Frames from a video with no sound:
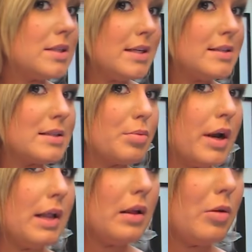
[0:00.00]
tease the
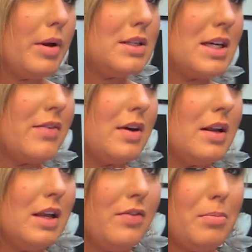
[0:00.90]
braid a little bit to give it
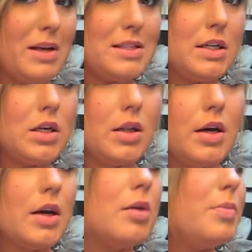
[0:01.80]
an even messier
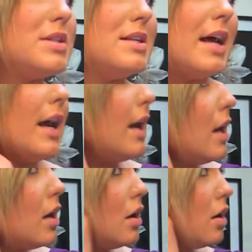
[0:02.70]
look, but today